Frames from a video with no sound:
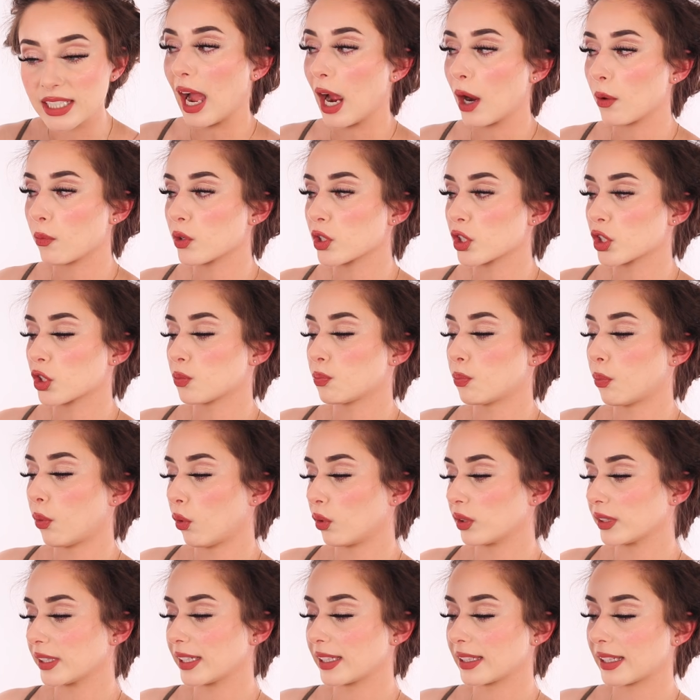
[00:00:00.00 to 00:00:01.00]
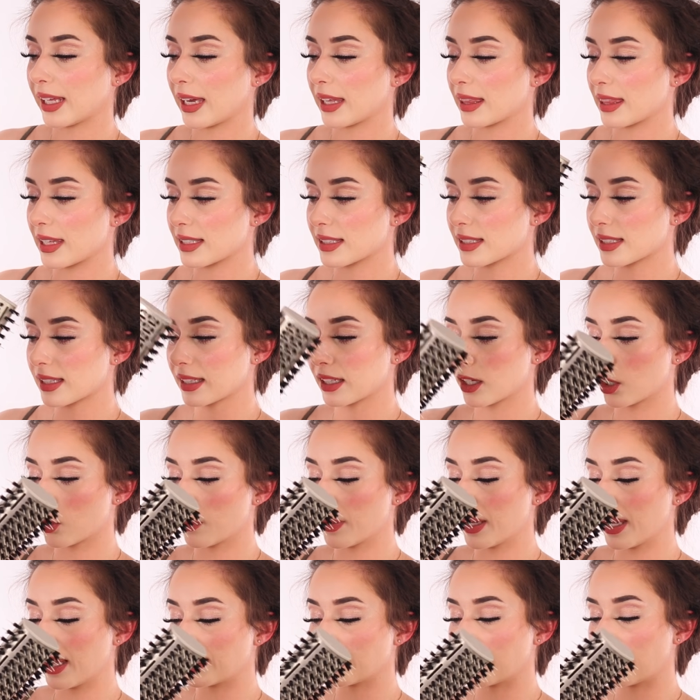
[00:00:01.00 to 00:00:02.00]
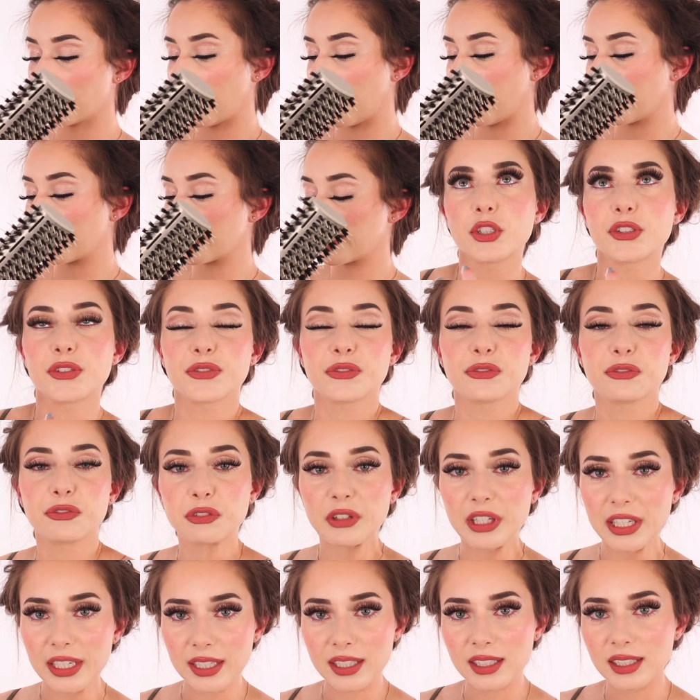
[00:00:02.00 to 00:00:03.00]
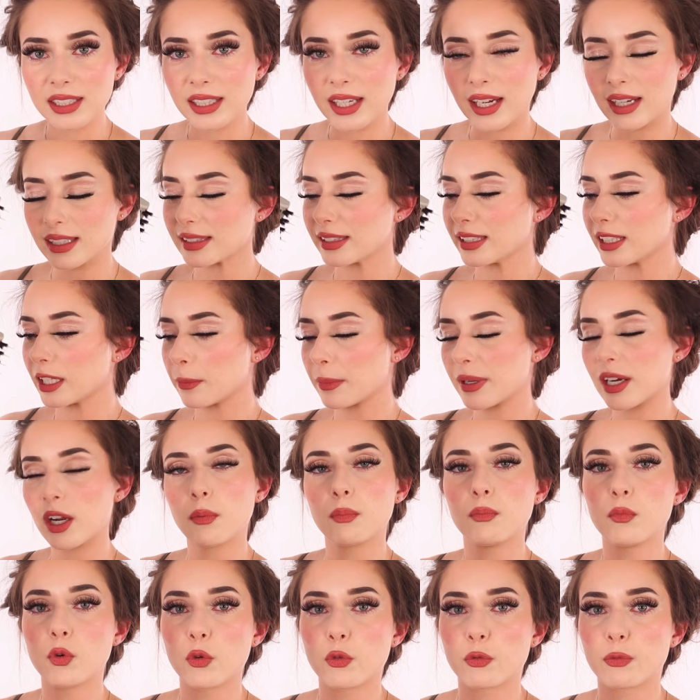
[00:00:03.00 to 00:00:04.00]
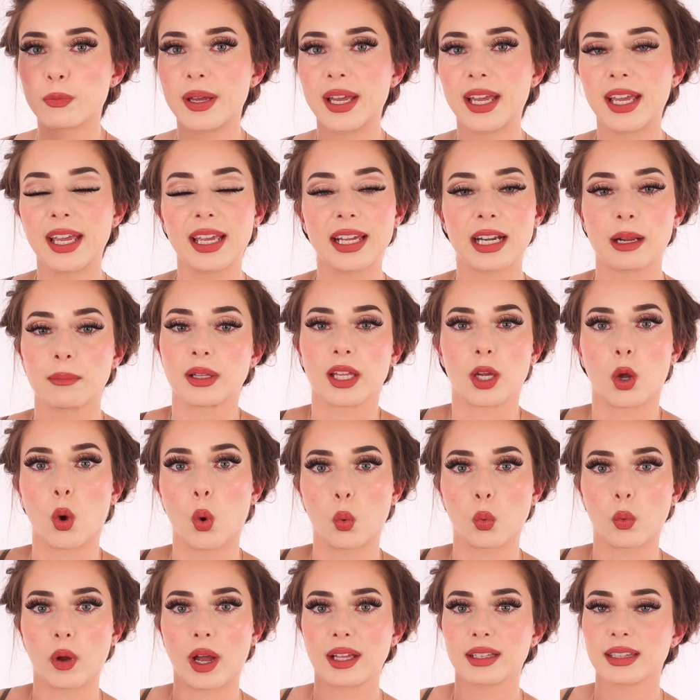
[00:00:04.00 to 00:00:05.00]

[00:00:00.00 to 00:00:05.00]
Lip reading: I was pulling like this a little bit, and then I could feel a little bit of movement, and I'm like, oh,